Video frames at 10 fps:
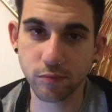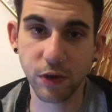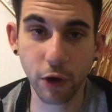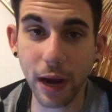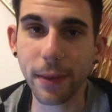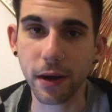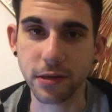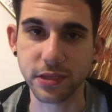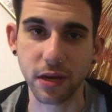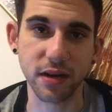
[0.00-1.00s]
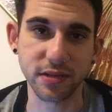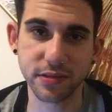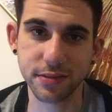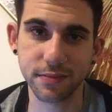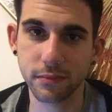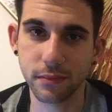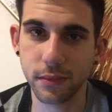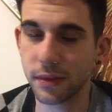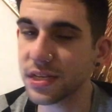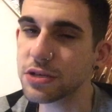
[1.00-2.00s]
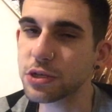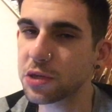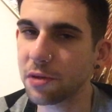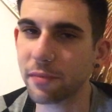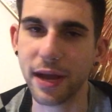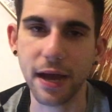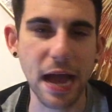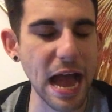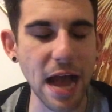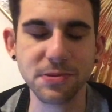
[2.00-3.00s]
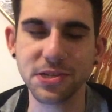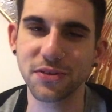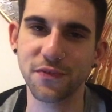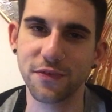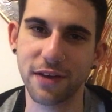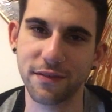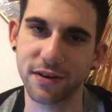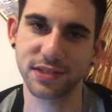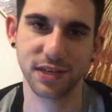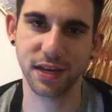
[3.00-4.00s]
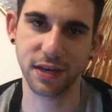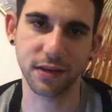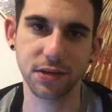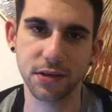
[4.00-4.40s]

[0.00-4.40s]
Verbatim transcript: Cranberry sauce. This used to be my absolute favorite as a kid.